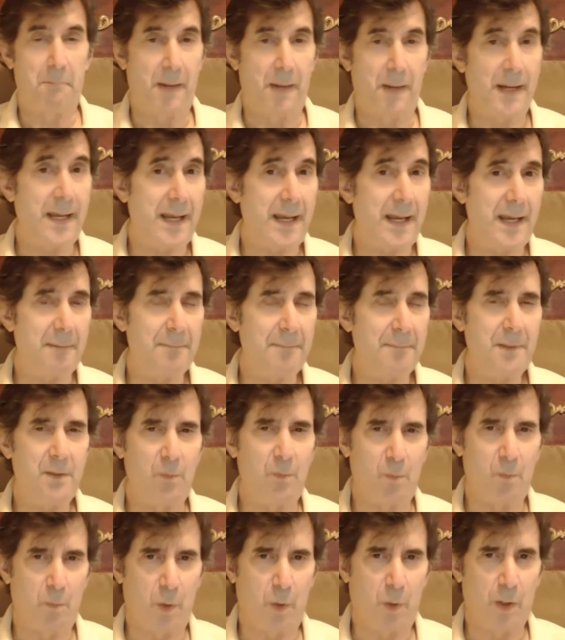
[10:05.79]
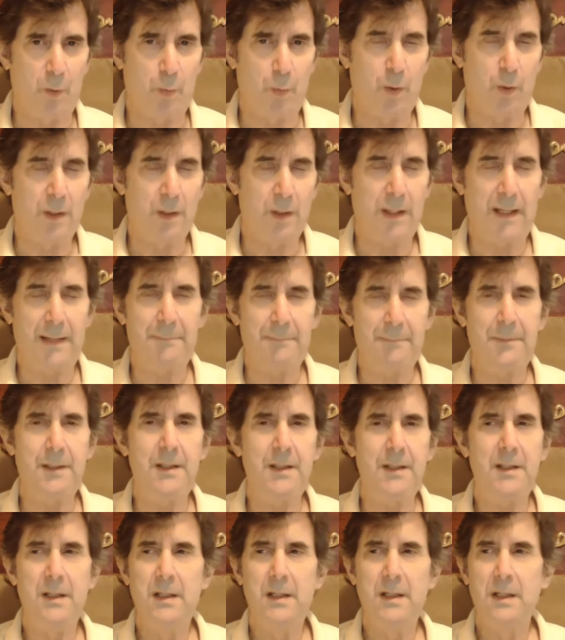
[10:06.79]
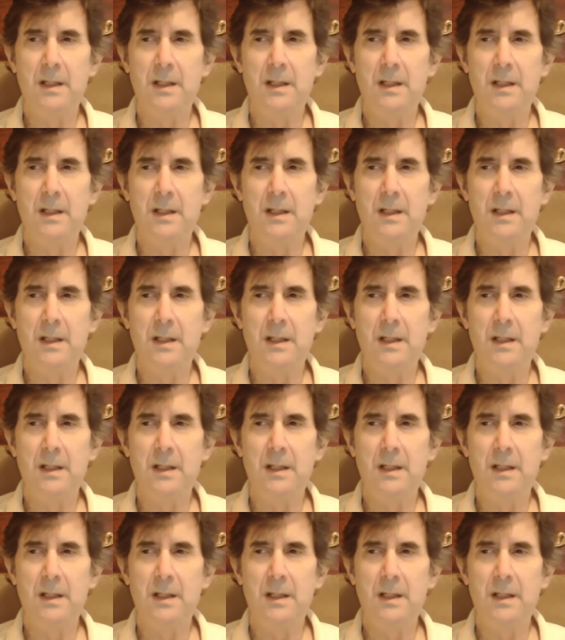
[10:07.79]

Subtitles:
might happen, what will happen.